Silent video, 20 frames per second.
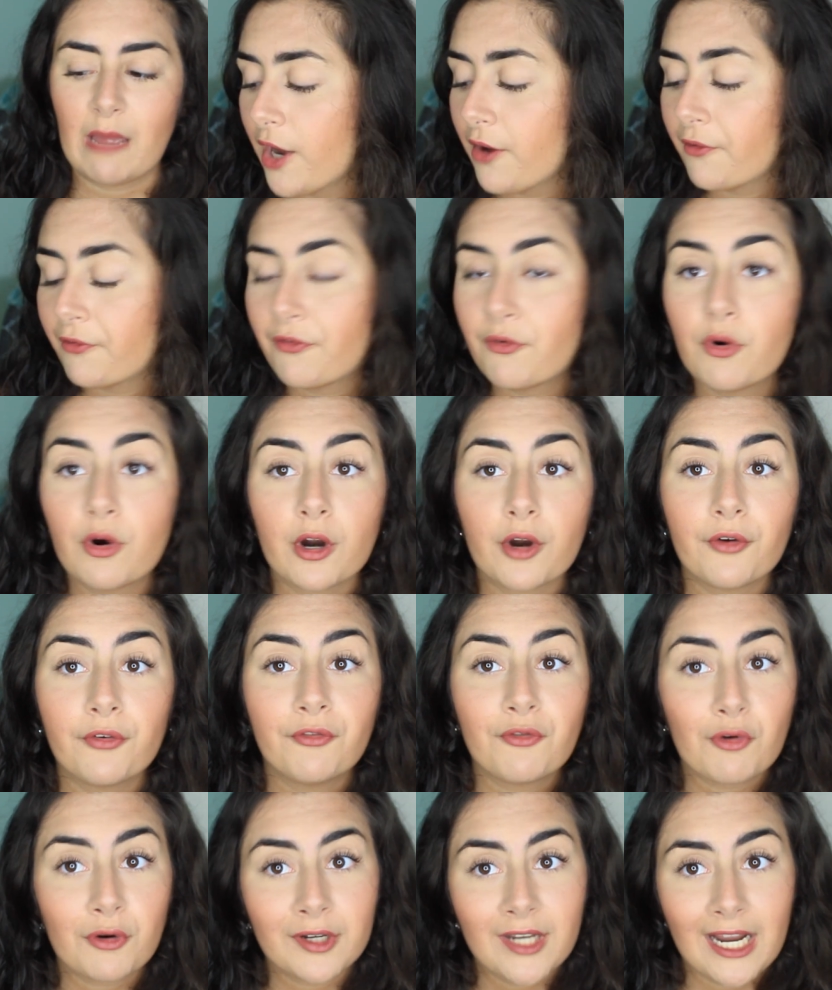But for
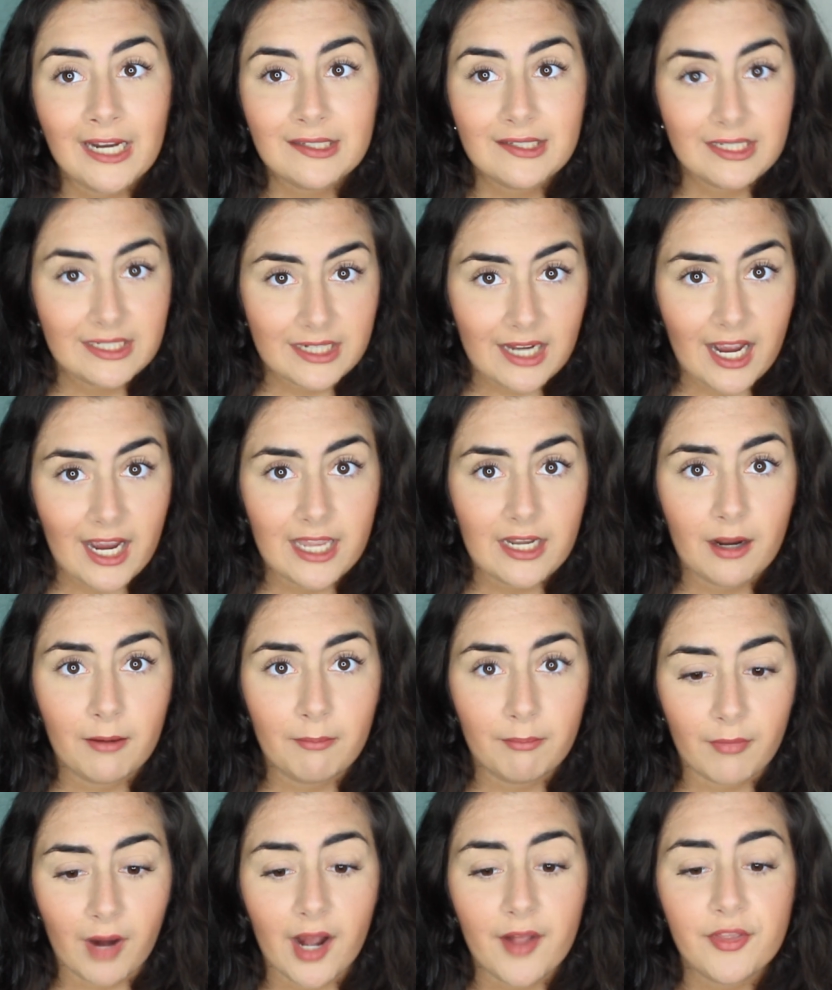$4.99 a
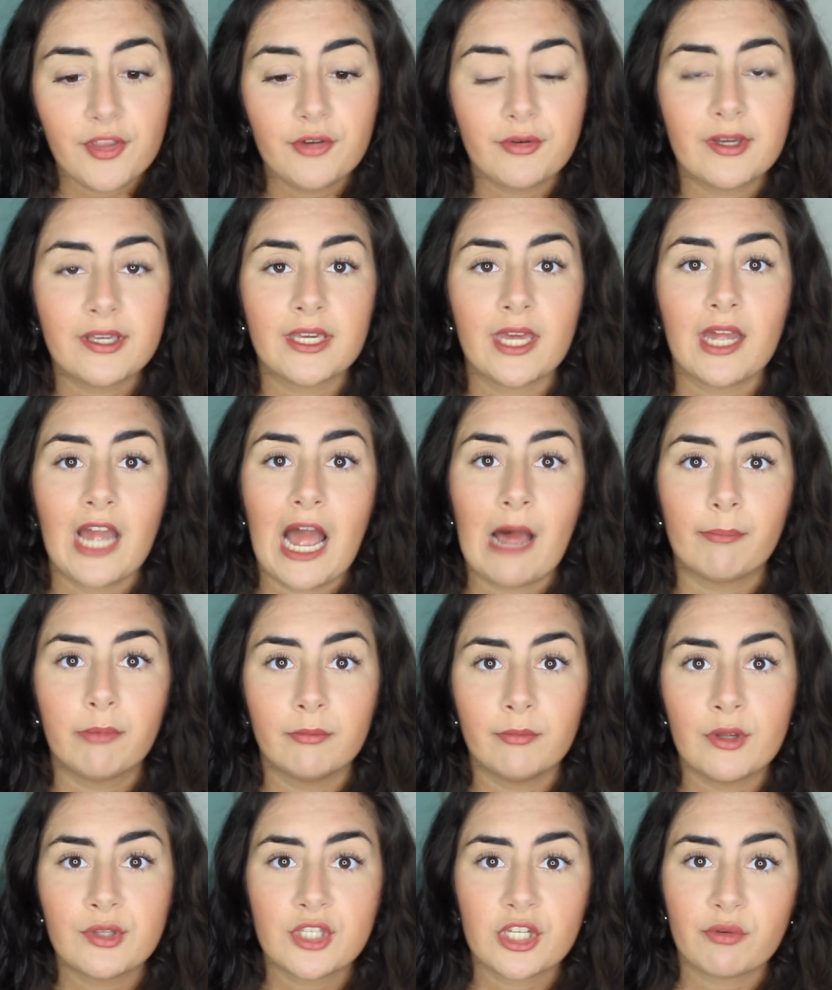month, you can get
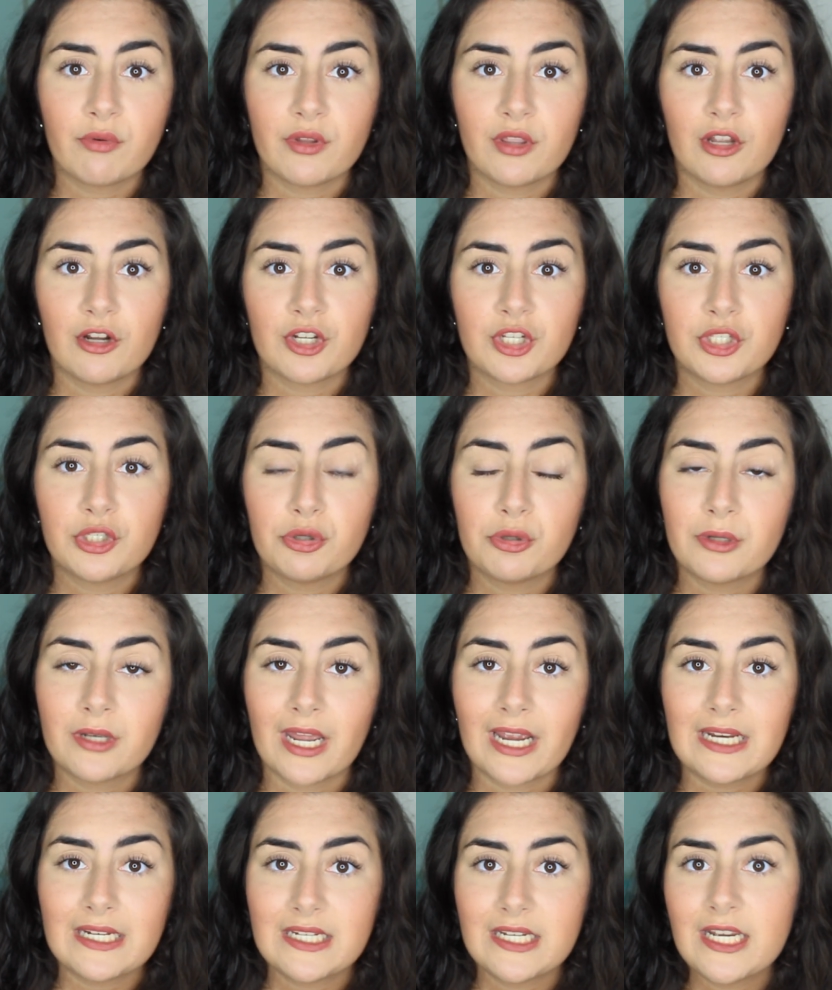Apple Music with your
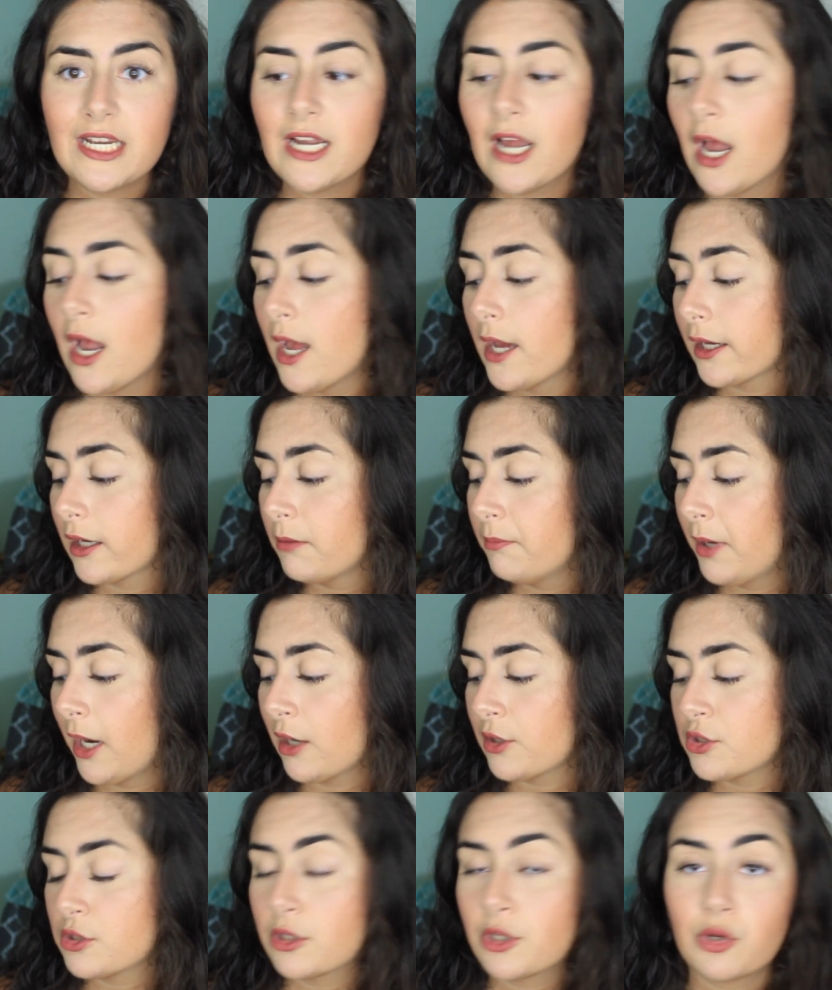student ID
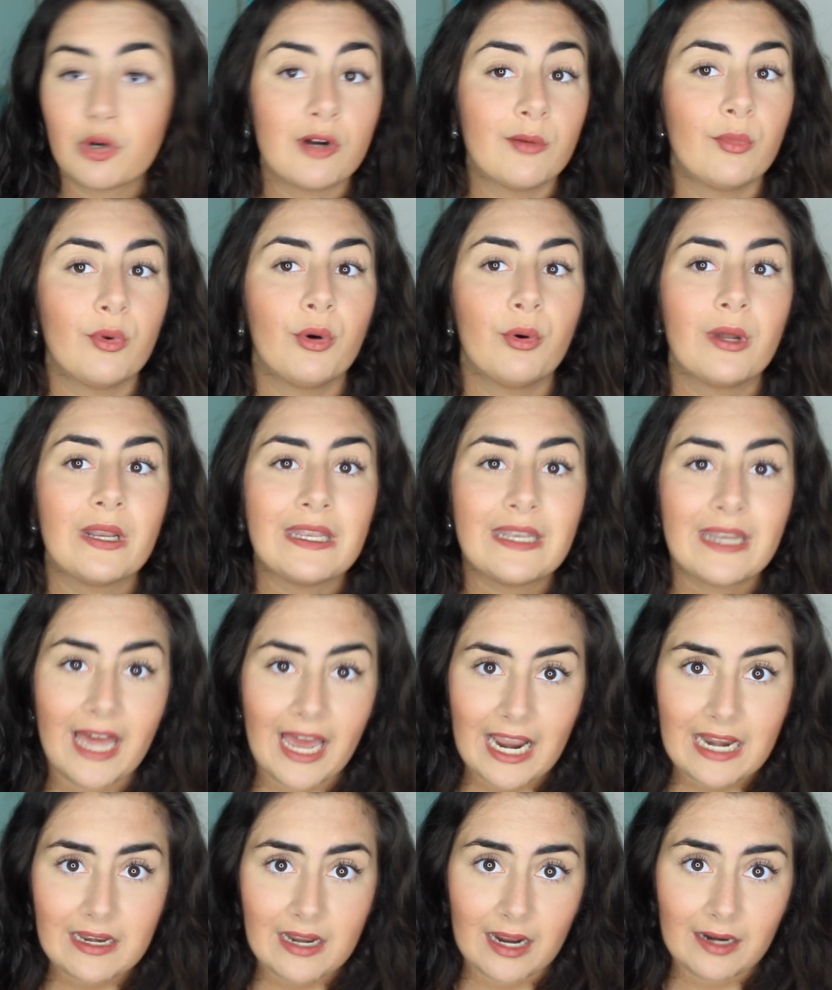compared to the normal
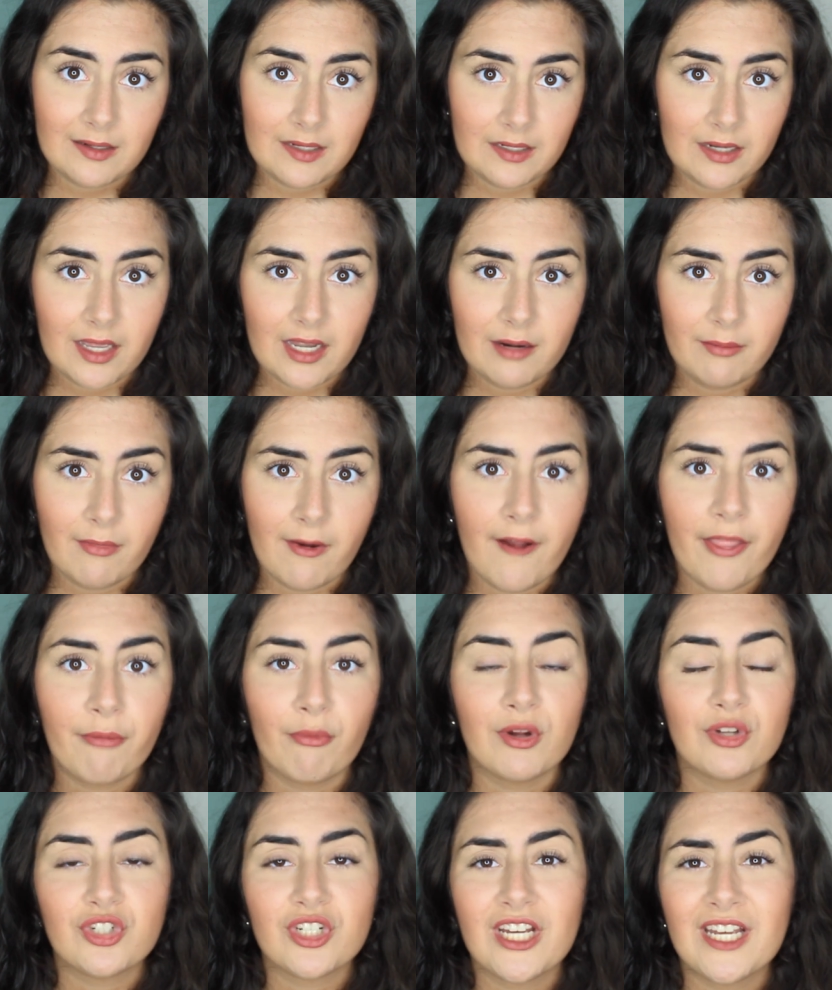$9.99 a month,
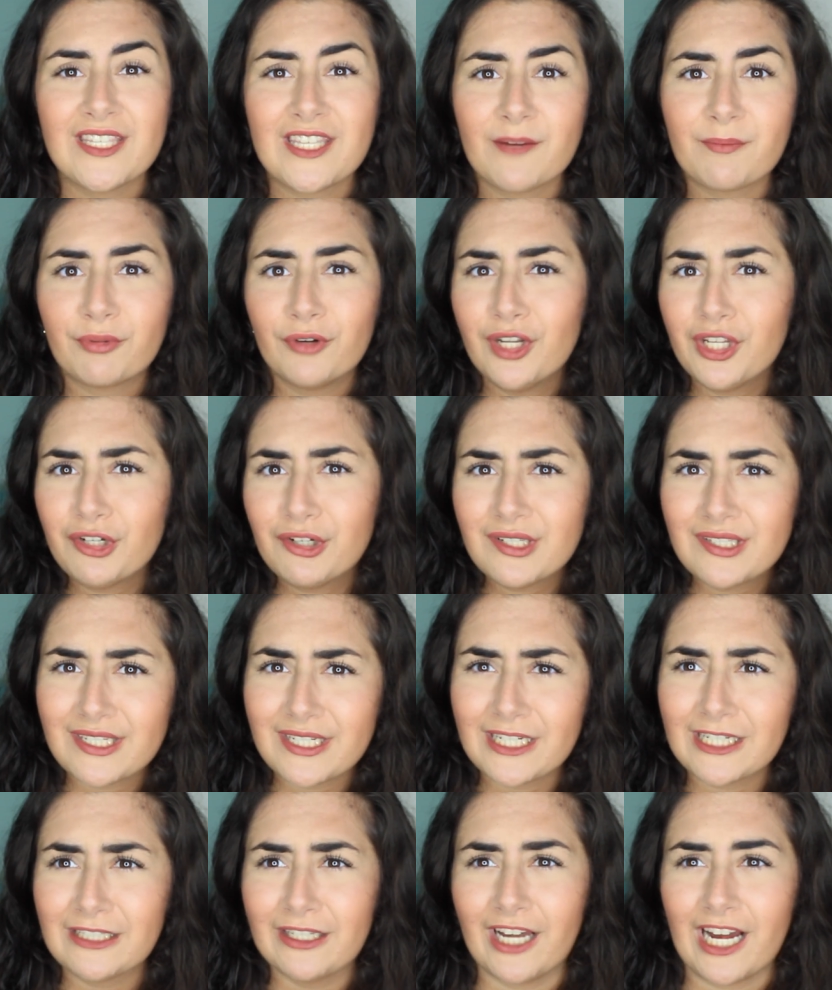which is a pretty good
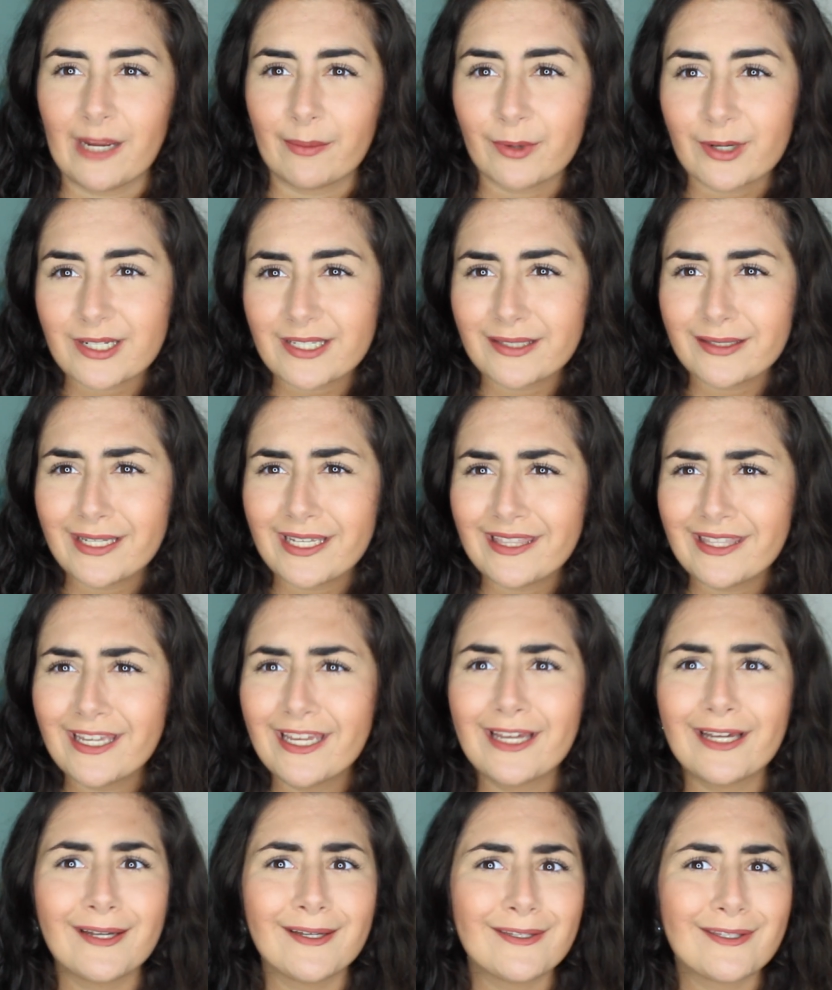deal, I personally
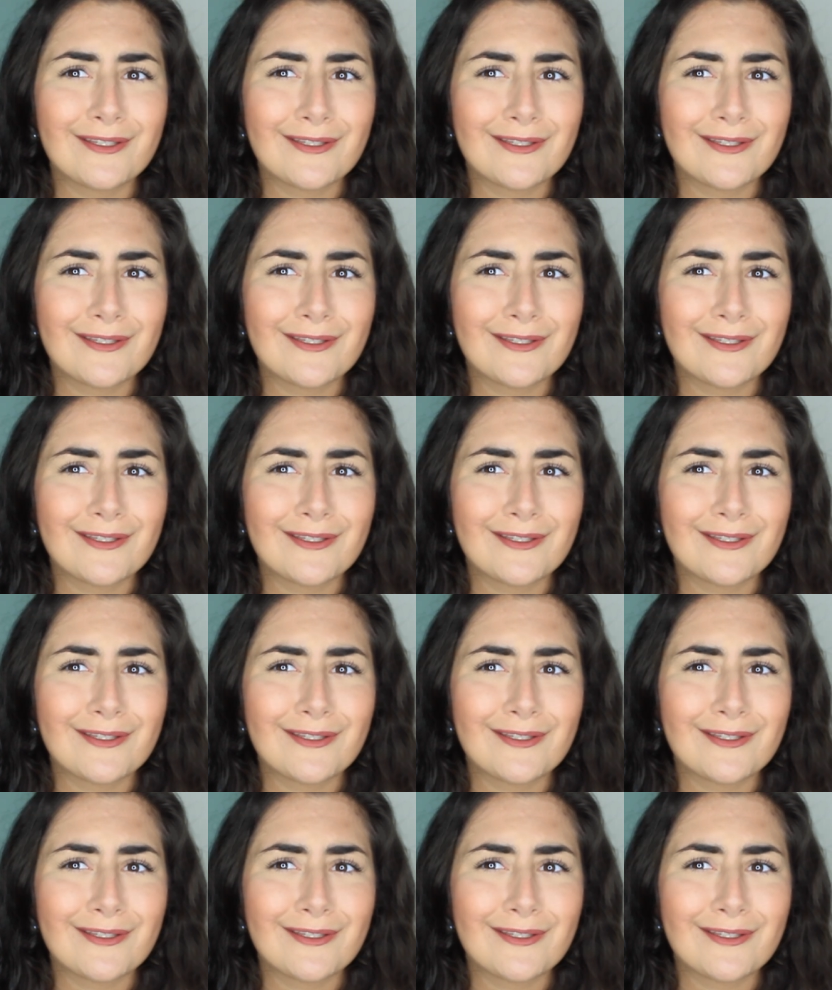think.